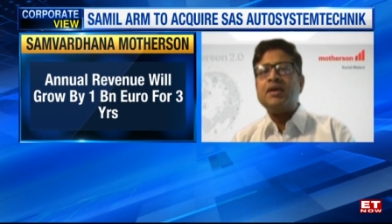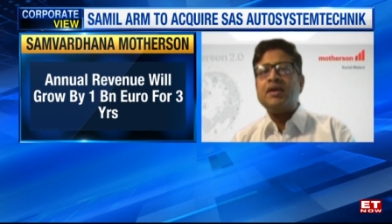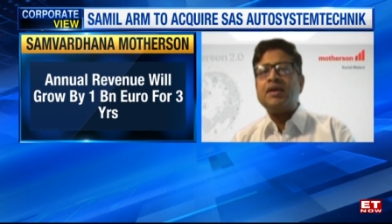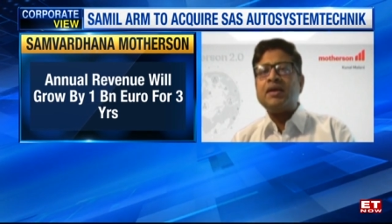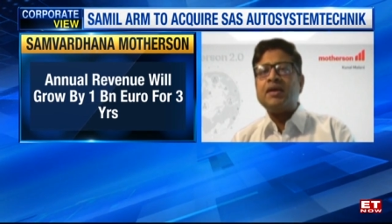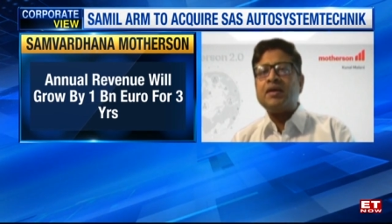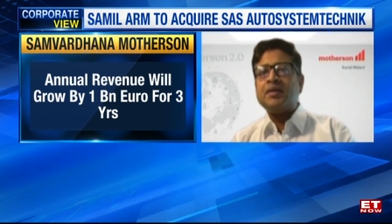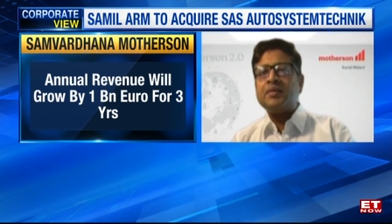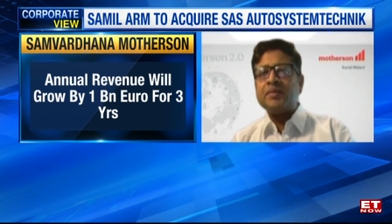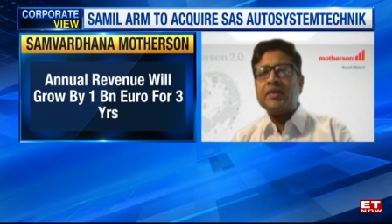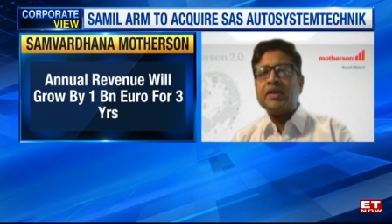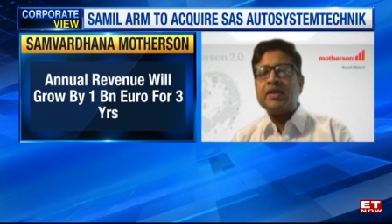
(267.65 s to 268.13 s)

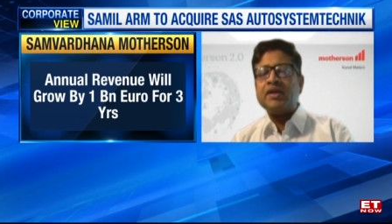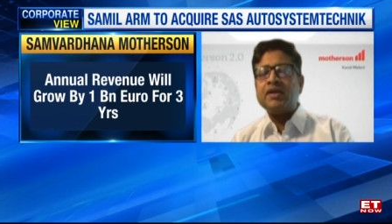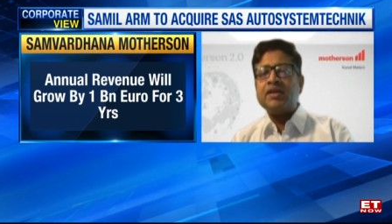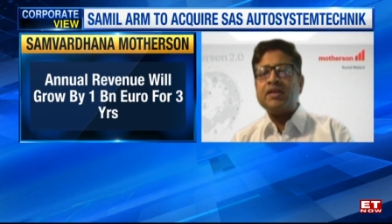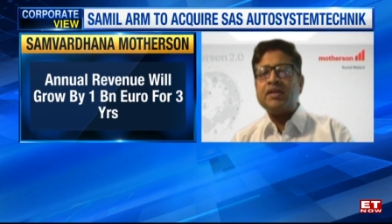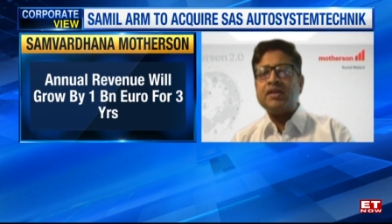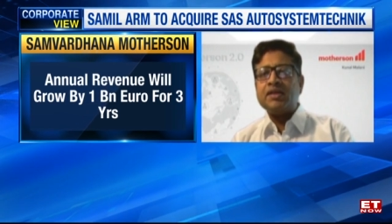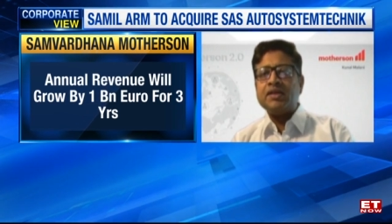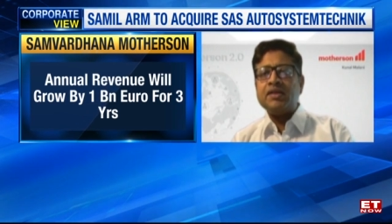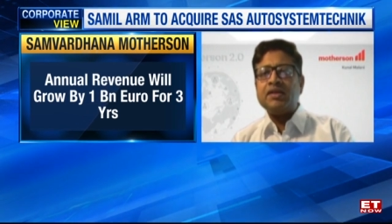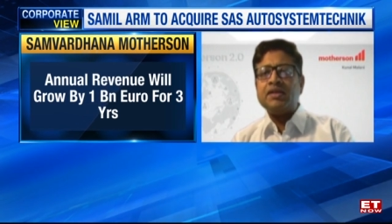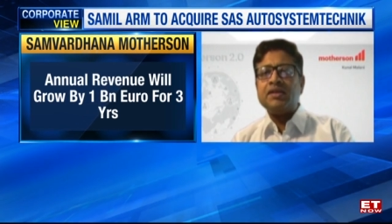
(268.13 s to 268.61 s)
coming
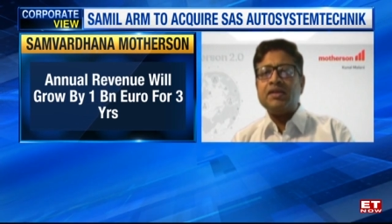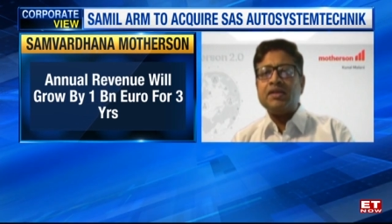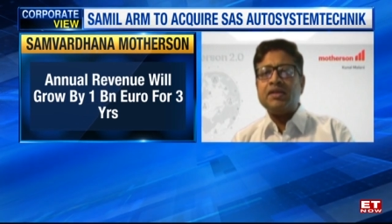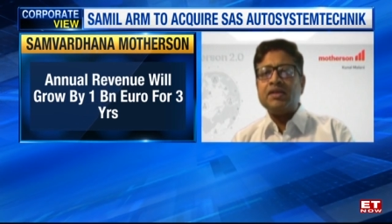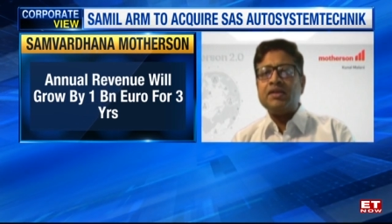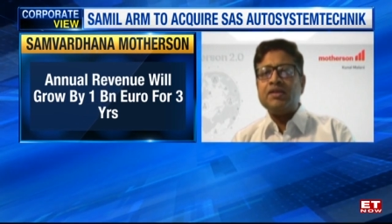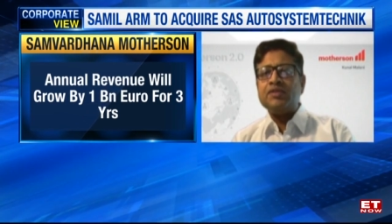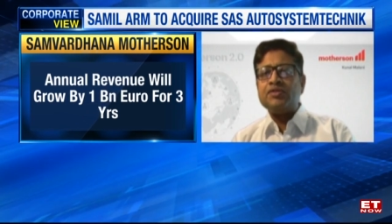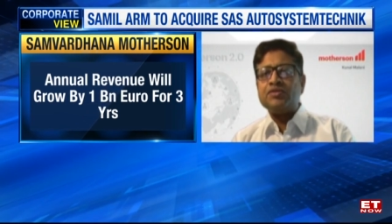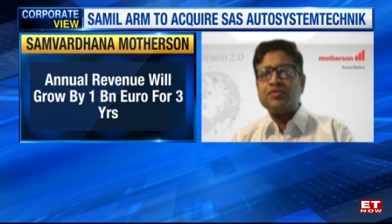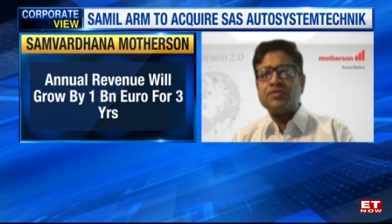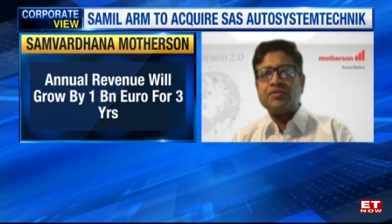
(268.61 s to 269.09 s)
in
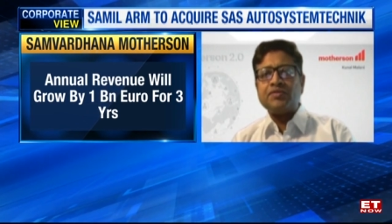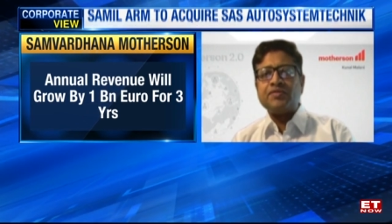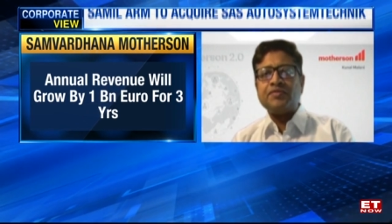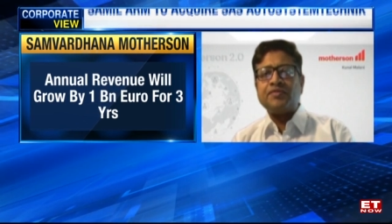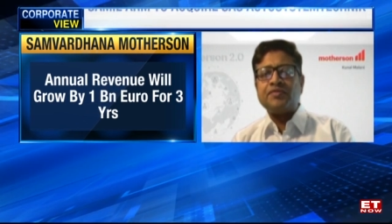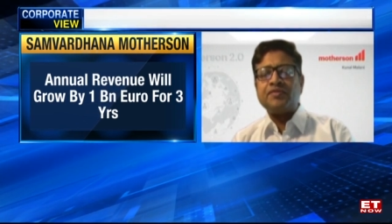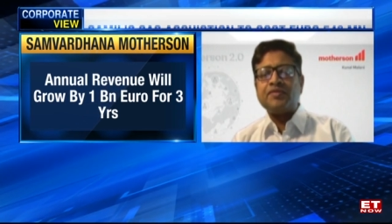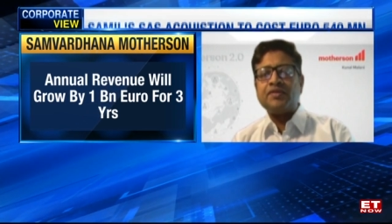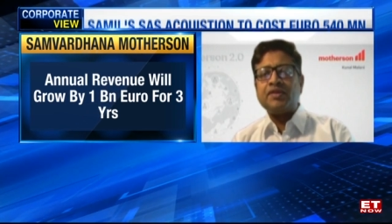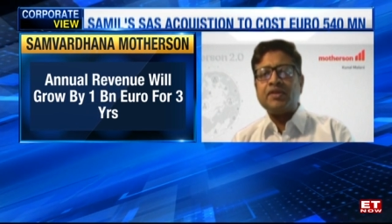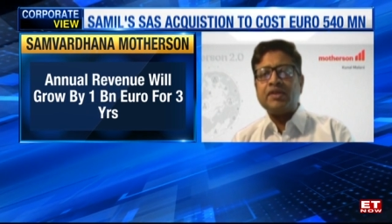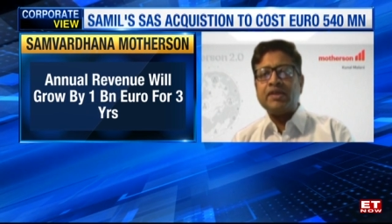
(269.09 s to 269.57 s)
each of
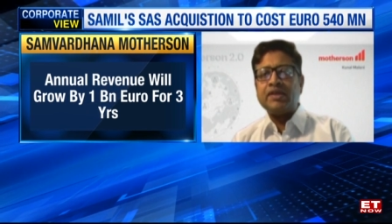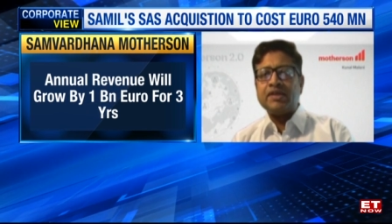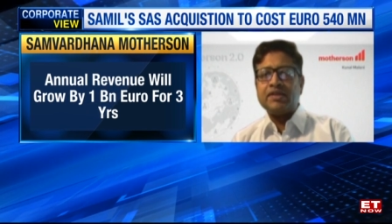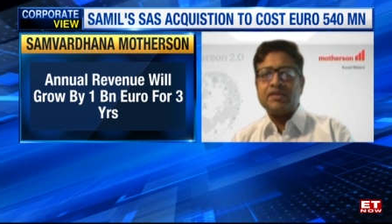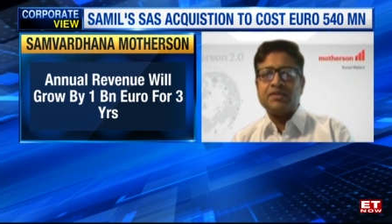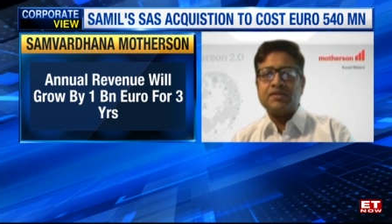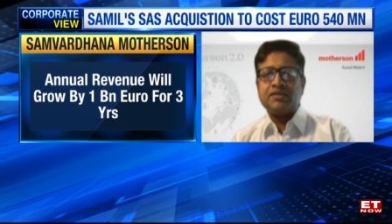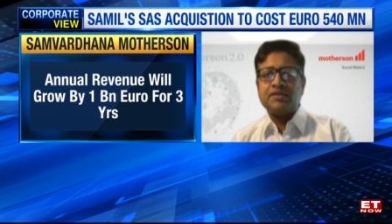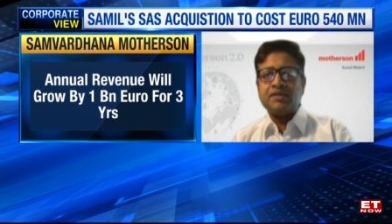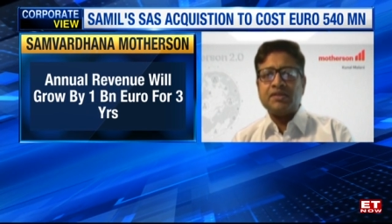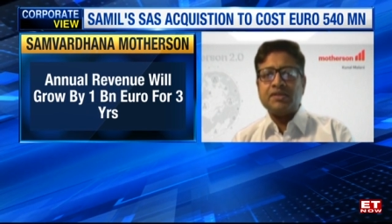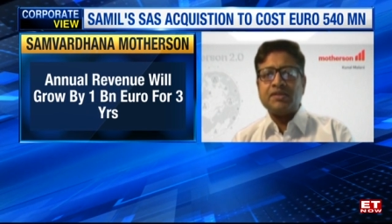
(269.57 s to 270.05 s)
the next
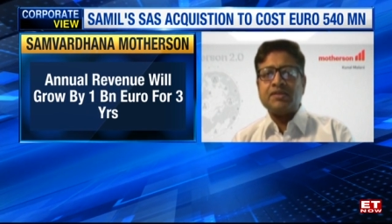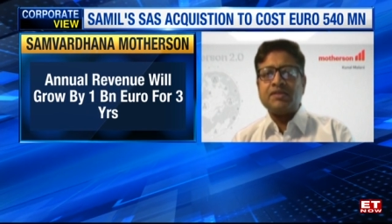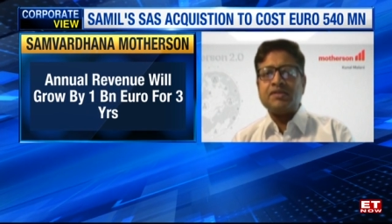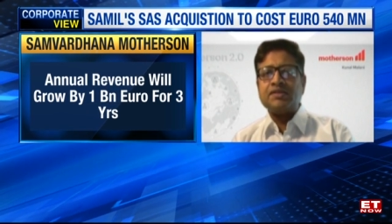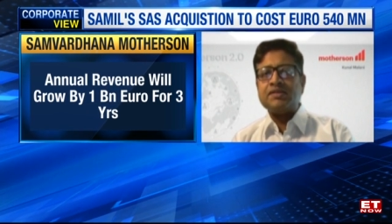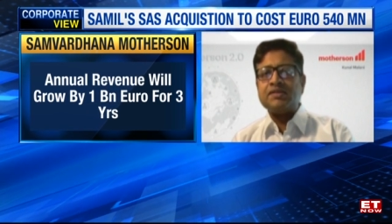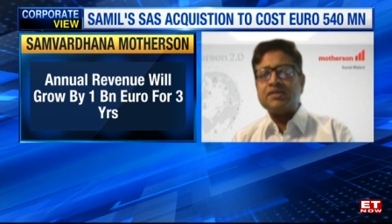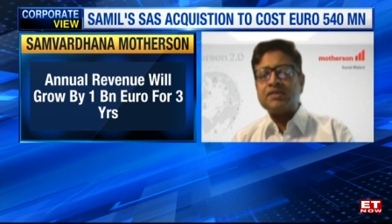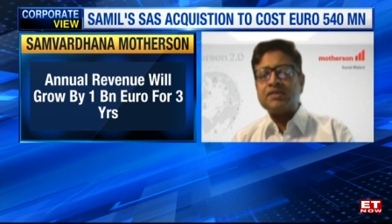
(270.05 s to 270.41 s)
3 years